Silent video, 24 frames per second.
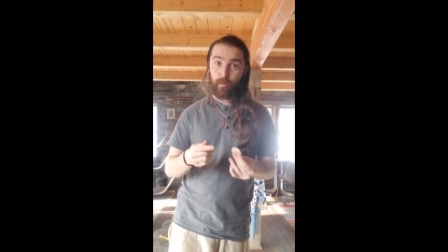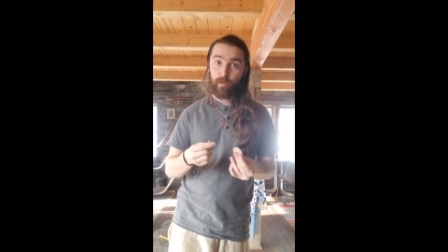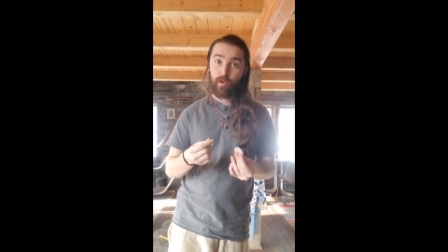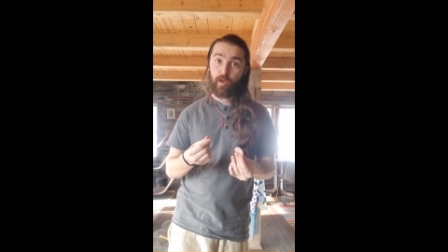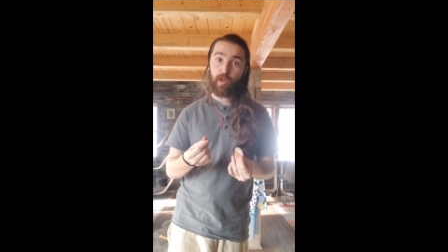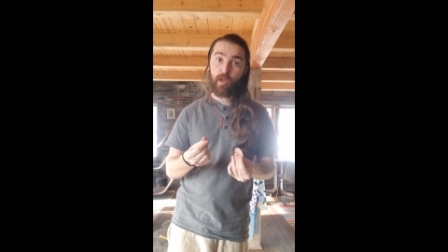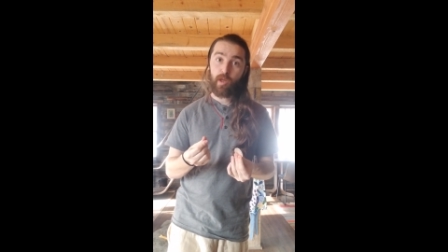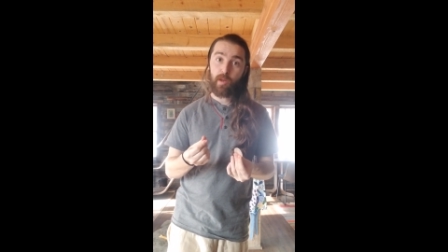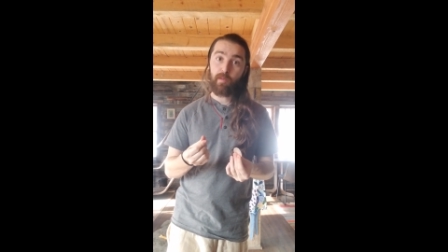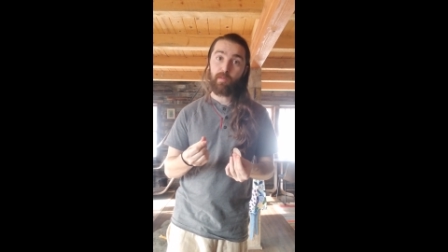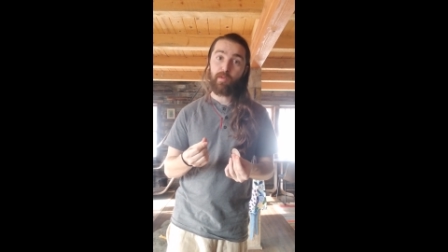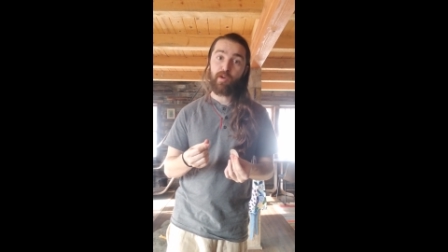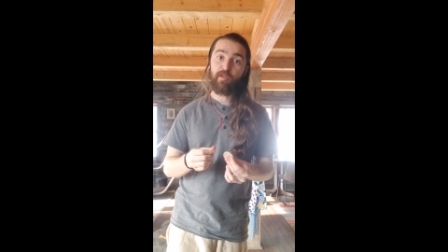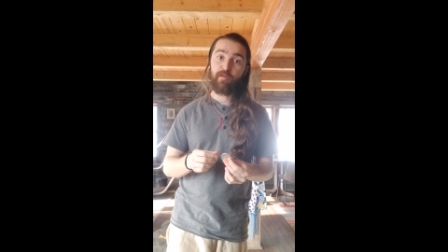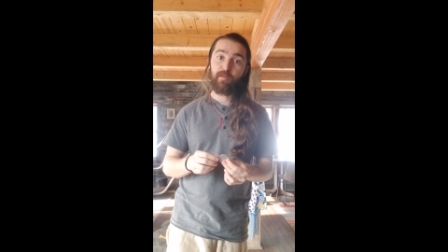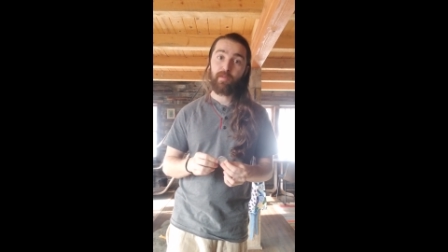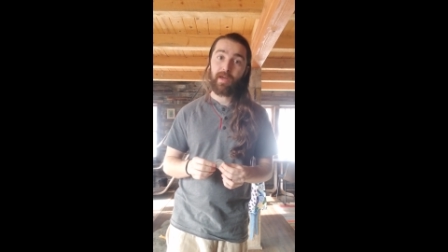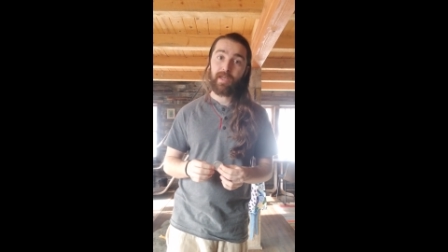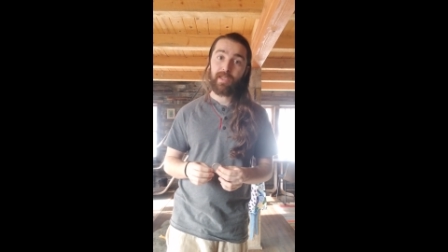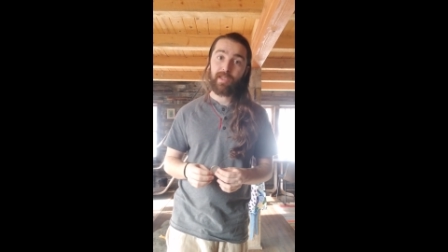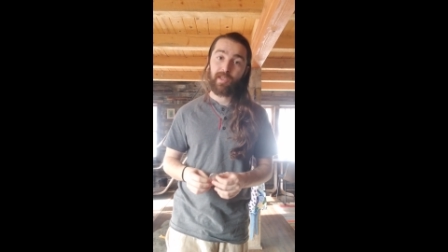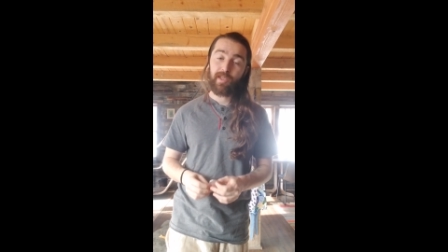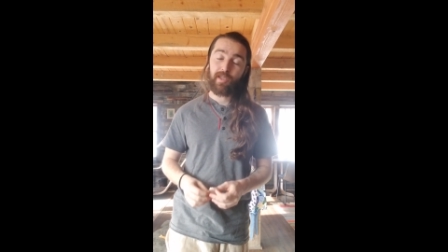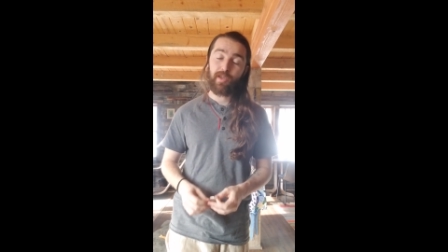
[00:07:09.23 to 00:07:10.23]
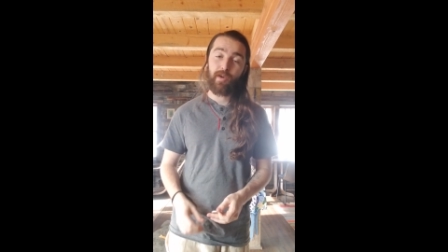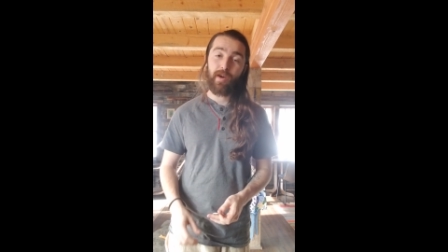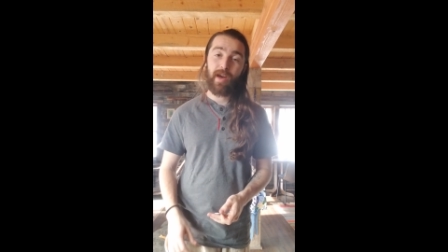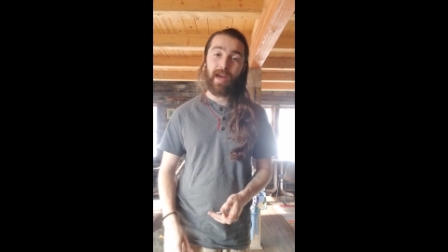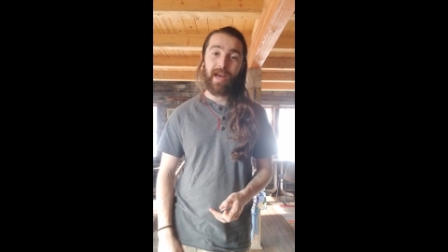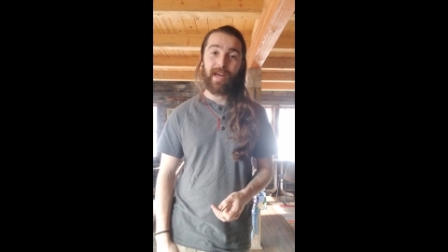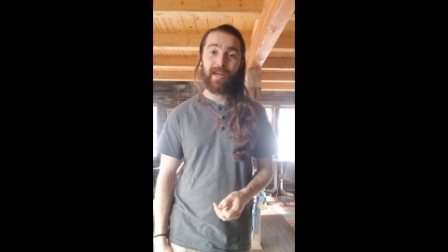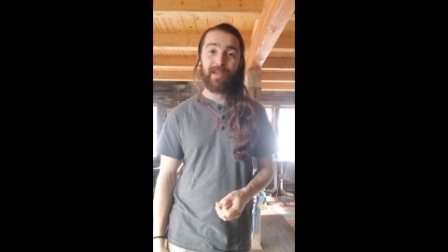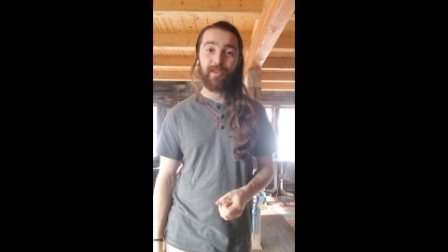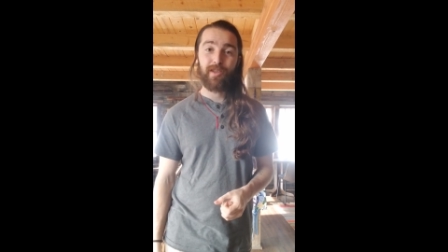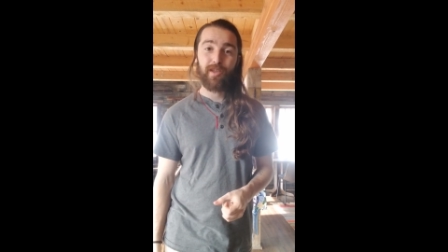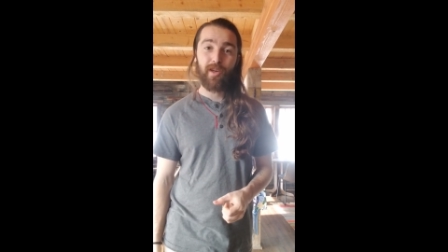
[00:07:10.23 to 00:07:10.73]
to the movements your
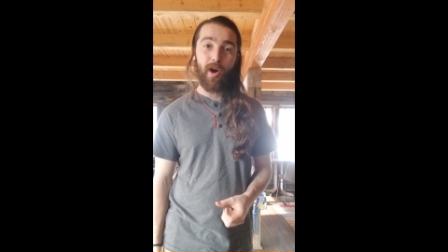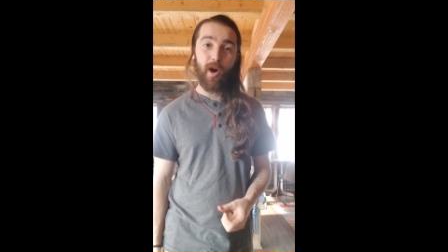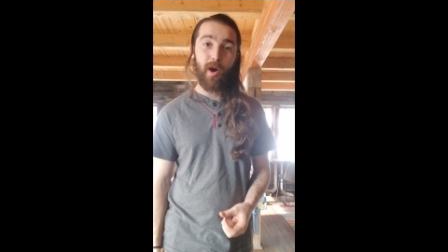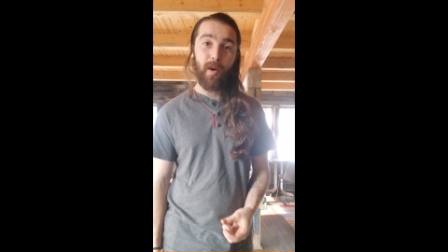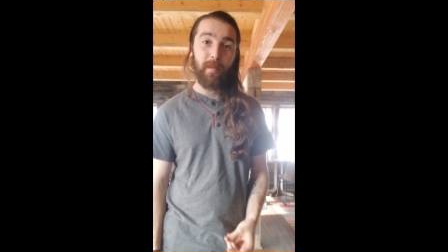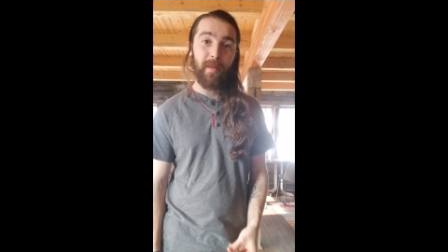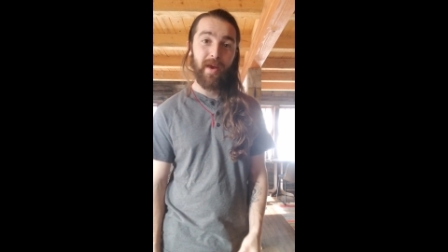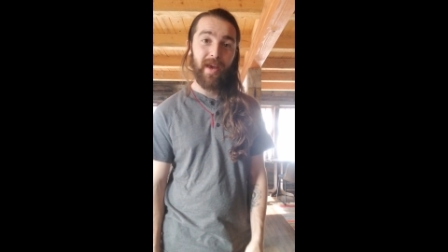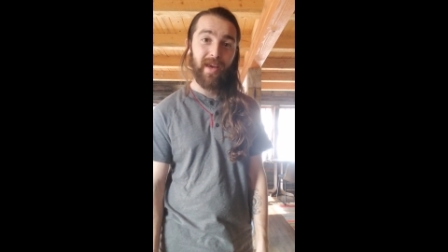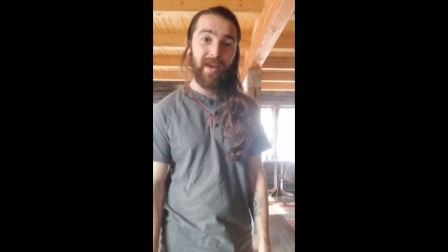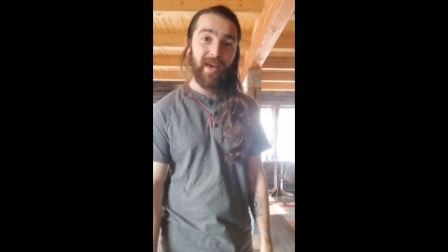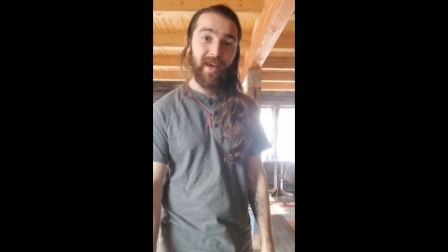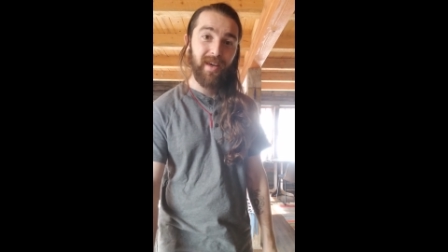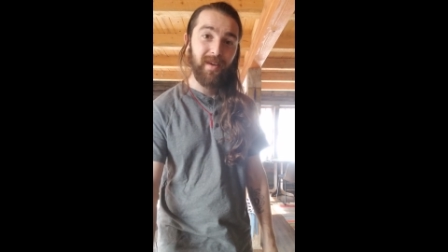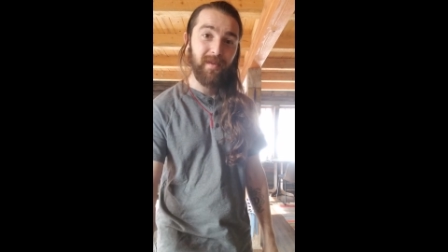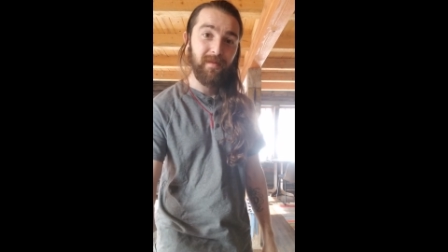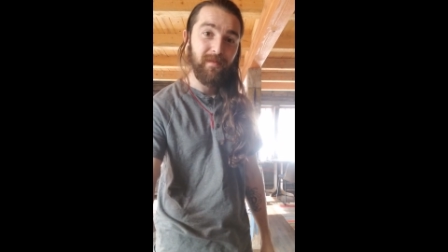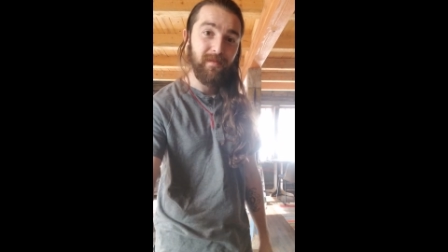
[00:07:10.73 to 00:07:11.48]
hands are making.